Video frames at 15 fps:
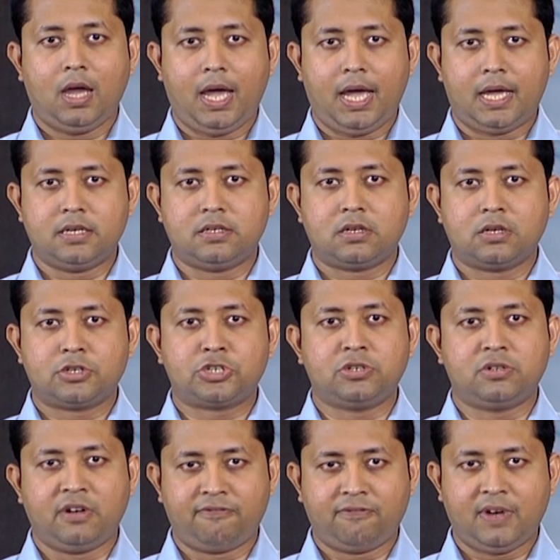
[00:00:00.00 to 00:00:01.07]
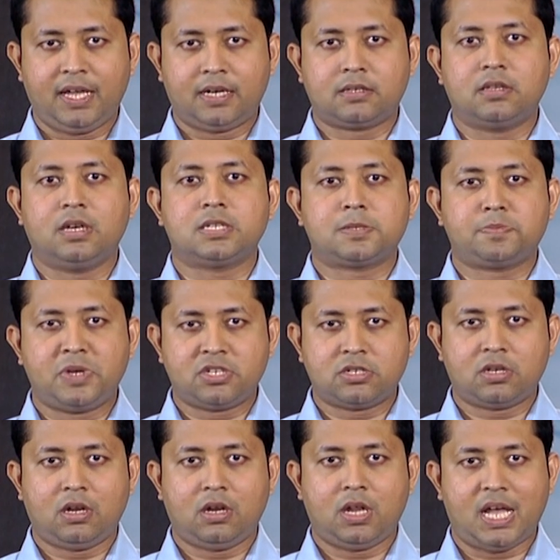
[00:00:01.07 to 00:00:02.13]
and should reflect the
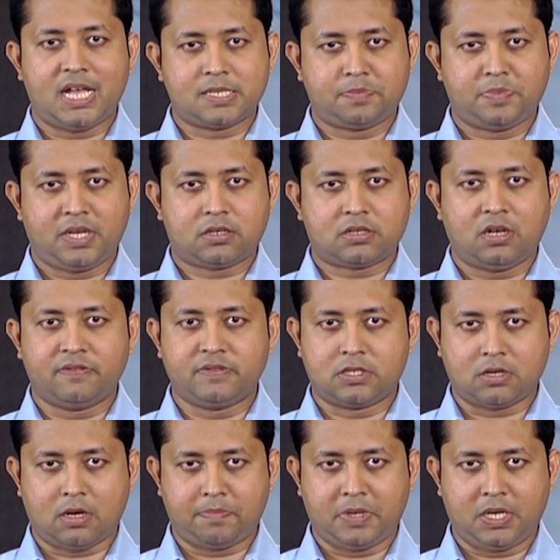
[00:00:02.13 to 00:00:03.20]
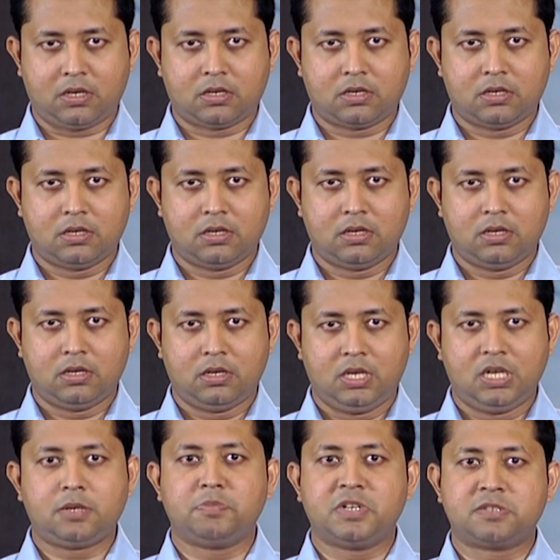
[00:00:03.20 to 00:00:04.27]
special aspect of the topic.
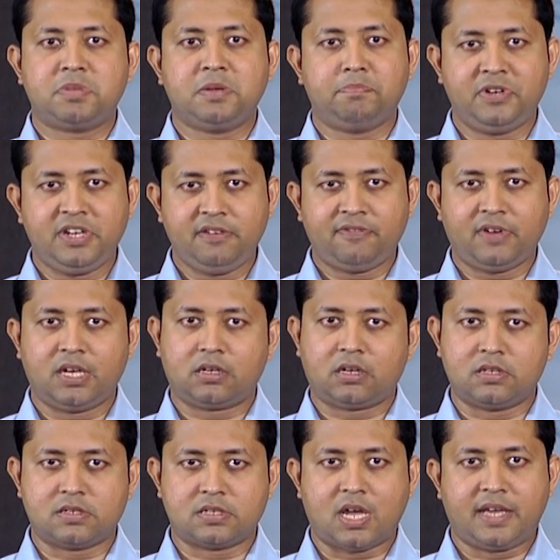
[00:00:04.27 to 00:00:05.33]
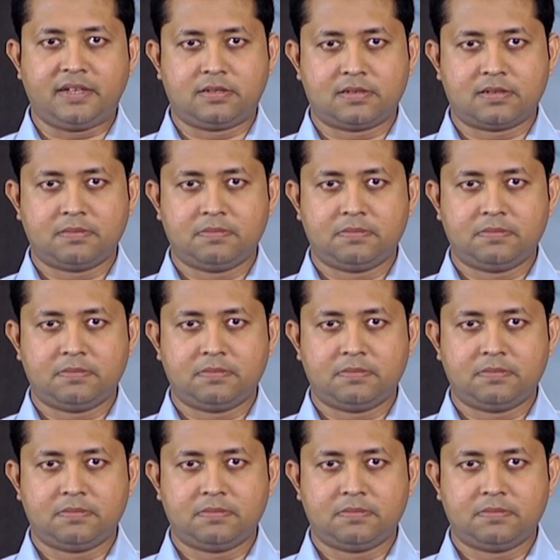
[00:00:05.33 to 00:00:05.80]
It must be brief and concise.